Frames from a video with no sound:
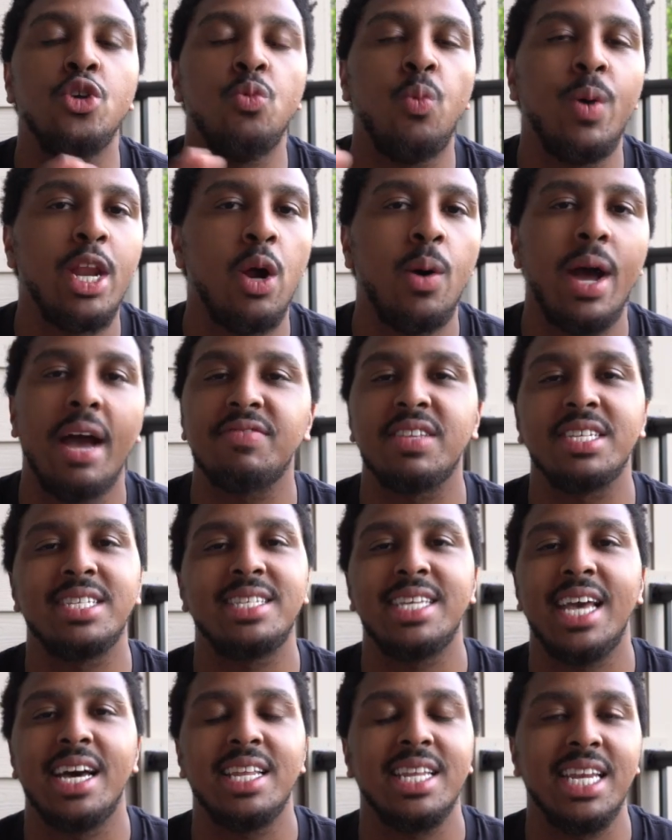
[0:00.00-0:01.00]
We don't have to
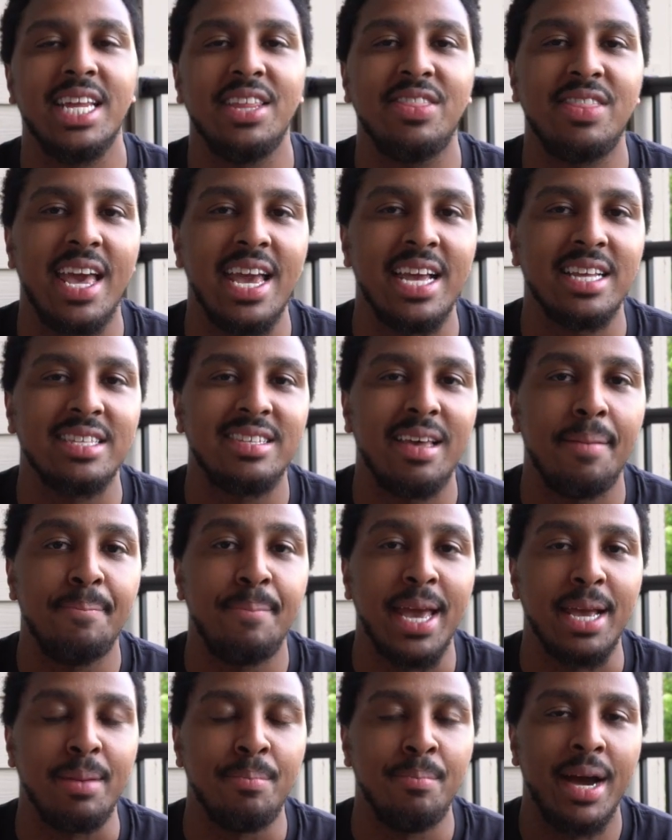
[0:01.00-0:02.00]
sell anything to
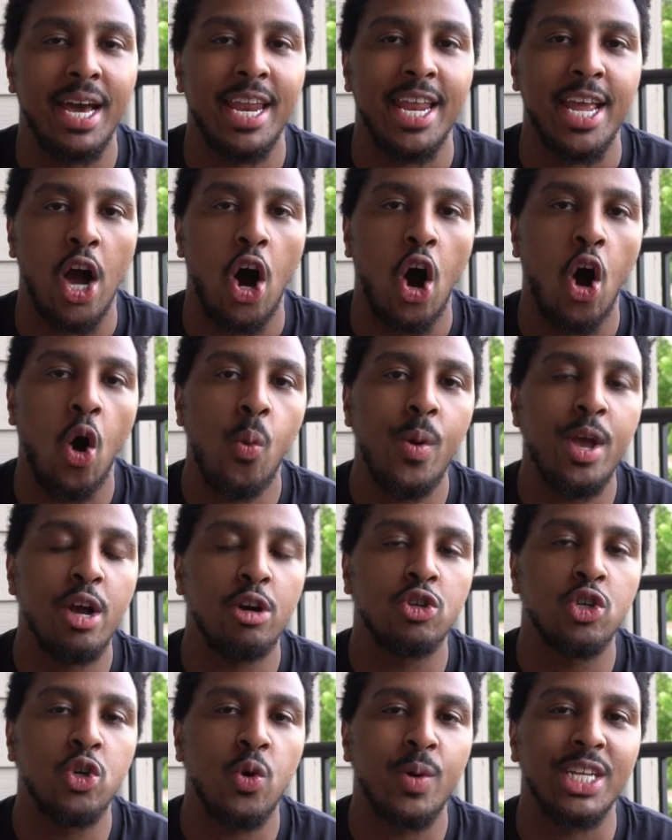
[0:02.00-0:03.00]
make money. All we
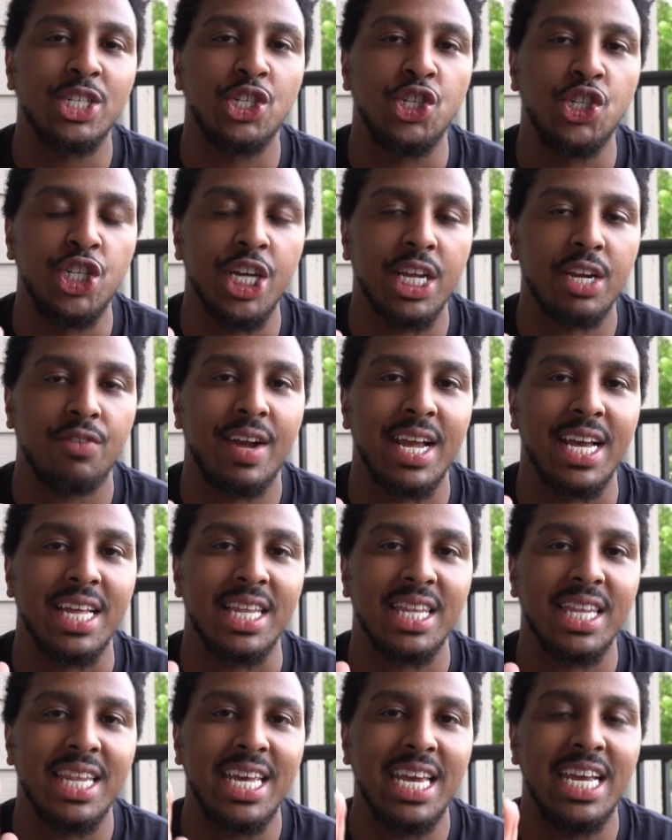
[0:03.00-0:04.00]
are doing is
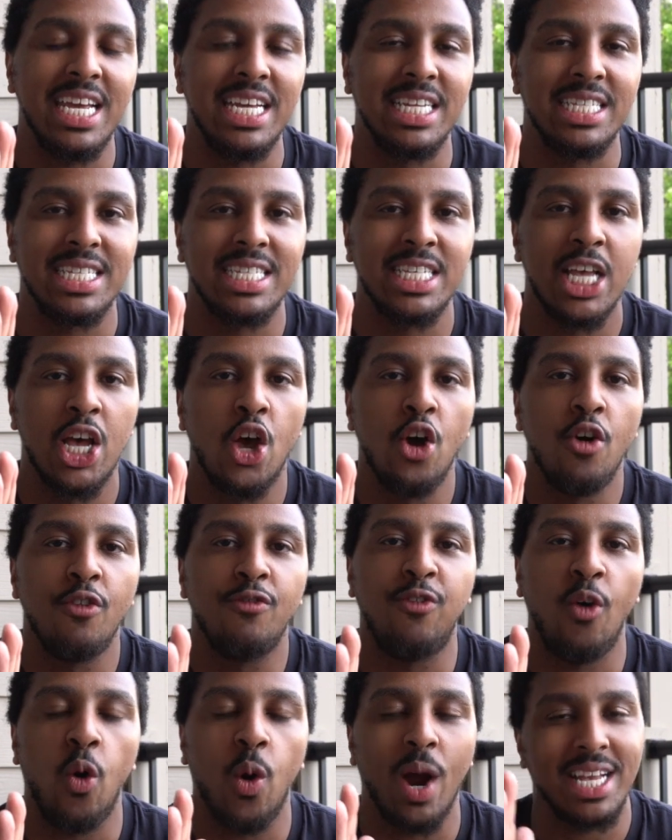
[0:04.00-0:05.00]
generating leads
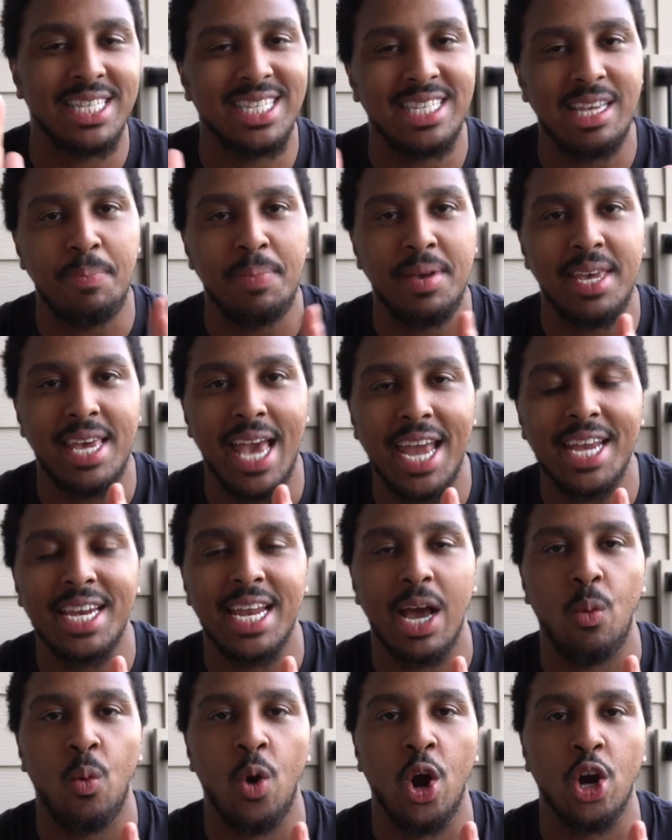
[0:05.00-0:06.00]
for a CPA
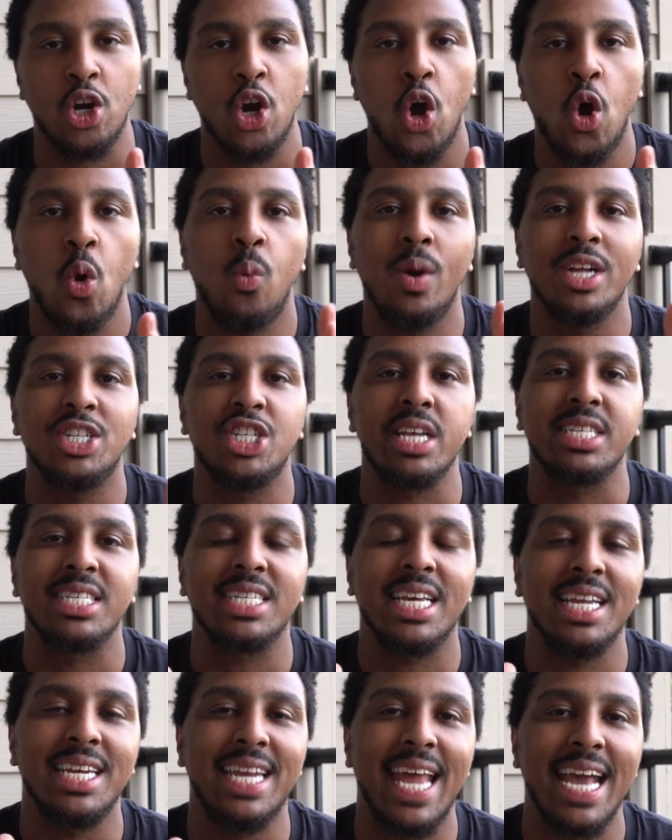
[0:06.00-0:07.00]
network, which is
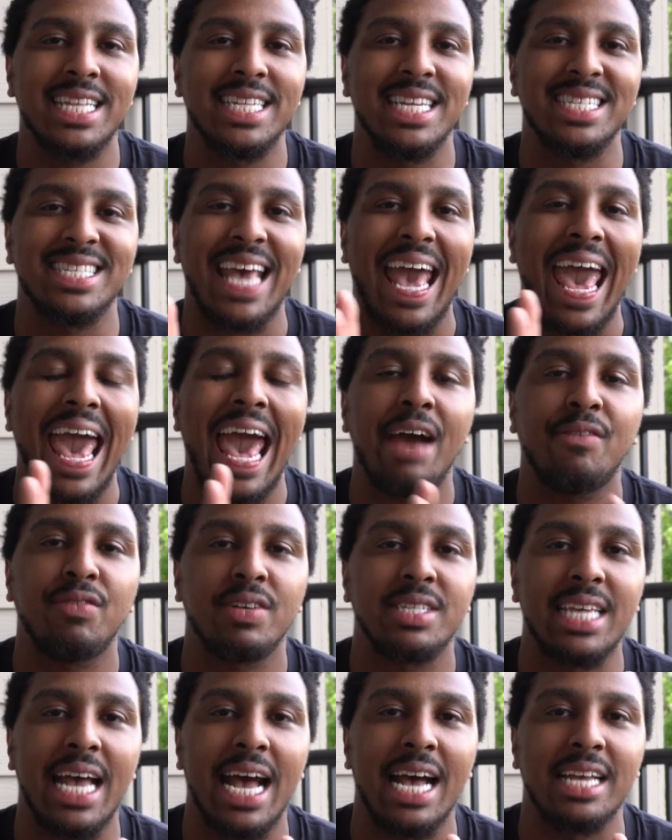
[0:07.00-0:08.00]
connected to
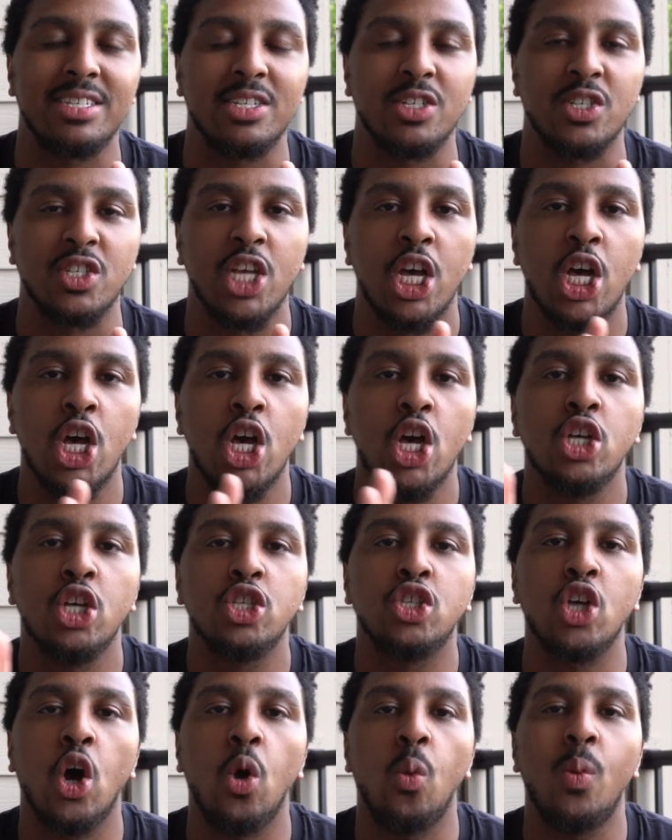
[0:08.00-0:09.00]
advertisers.
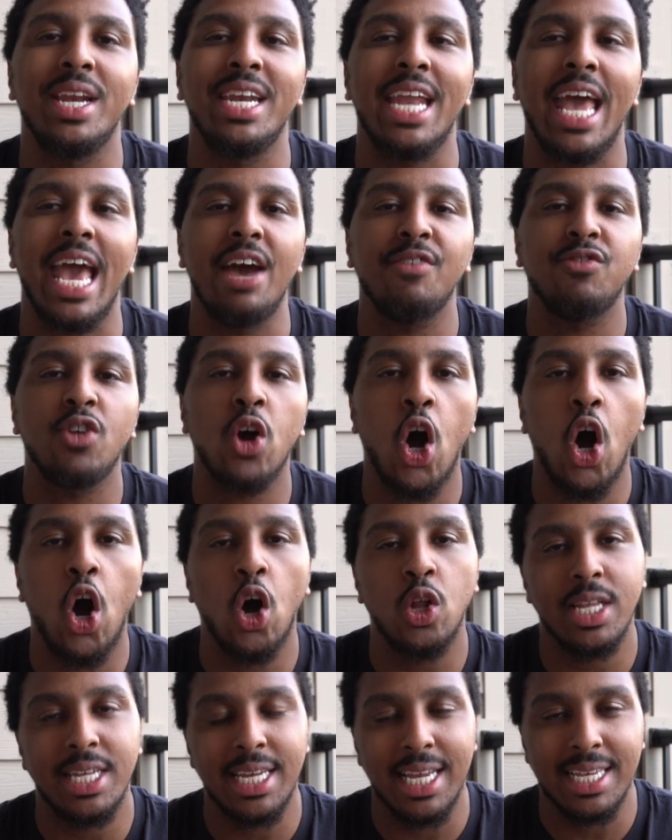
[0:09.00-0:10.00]
So whenever
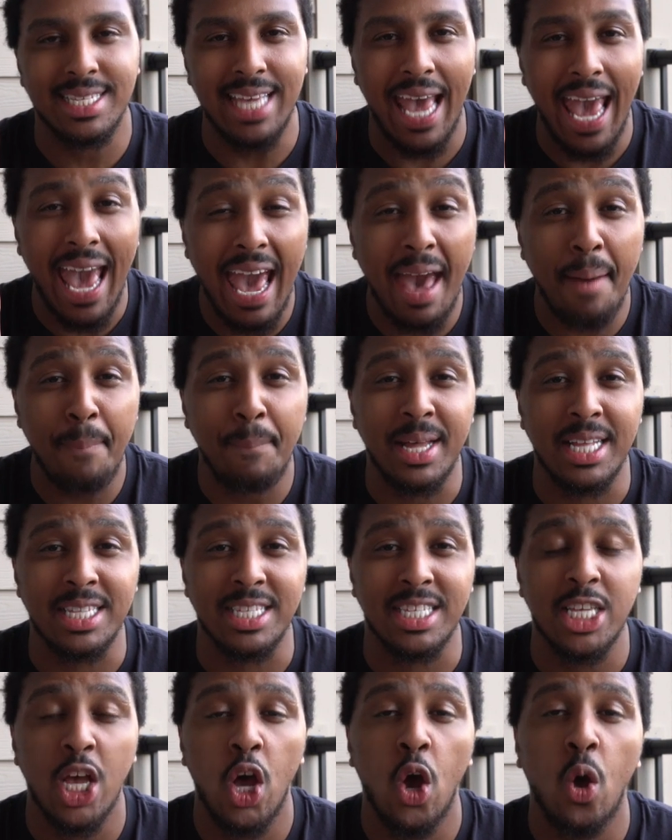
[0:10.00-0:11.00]
all of this
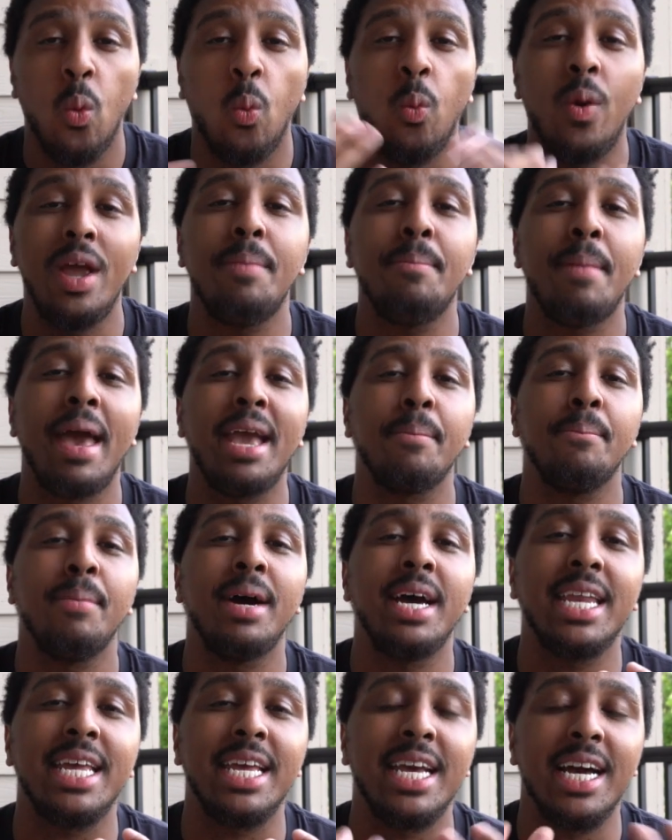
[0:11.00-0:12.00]
happens, we make
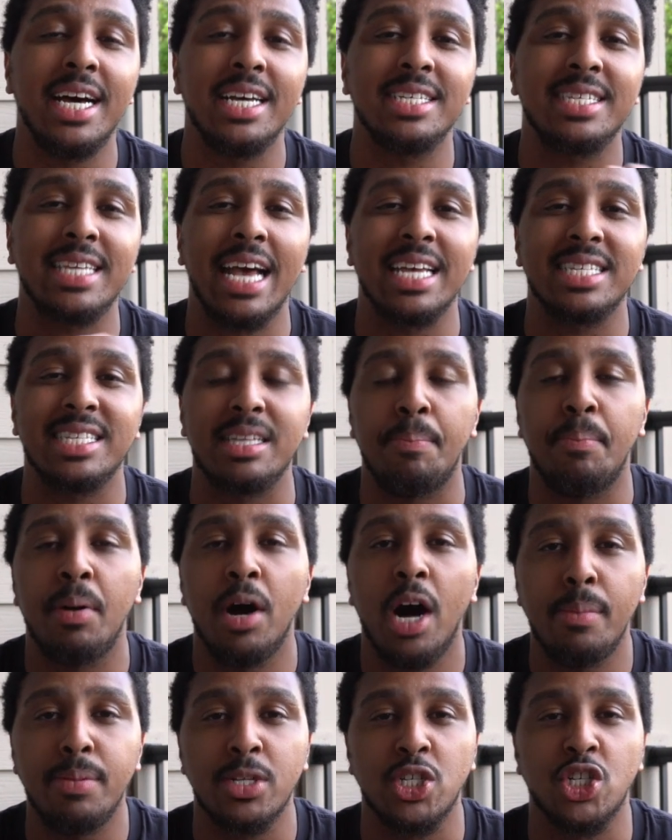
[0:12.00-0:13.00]
money. Us as the
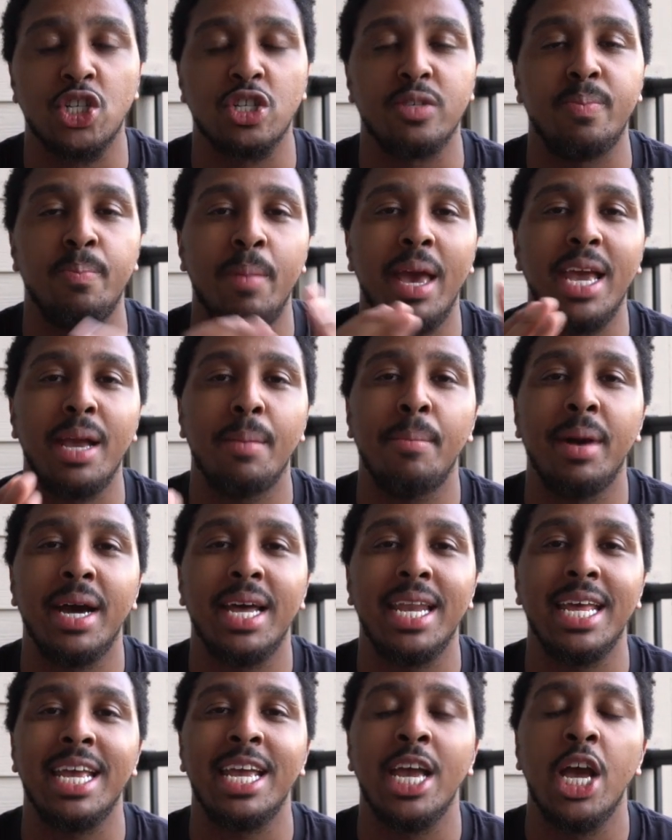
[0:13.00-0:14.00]
publishers make
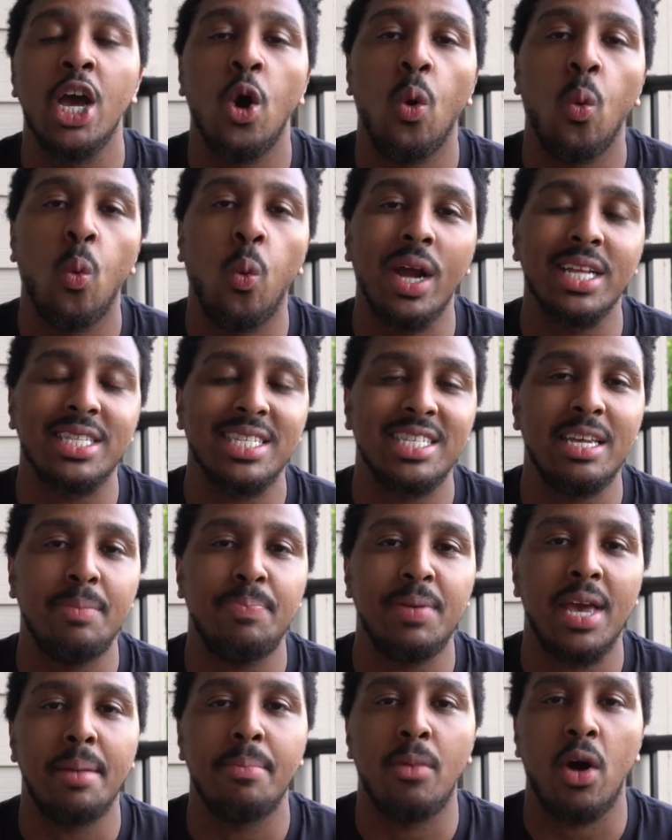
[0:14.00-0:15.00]
money with
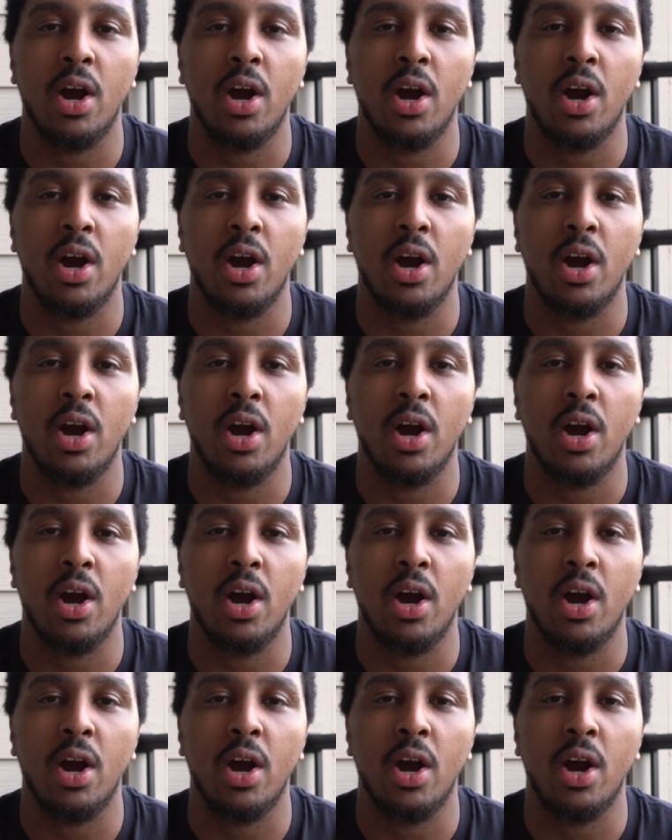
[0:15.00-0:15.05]
CPA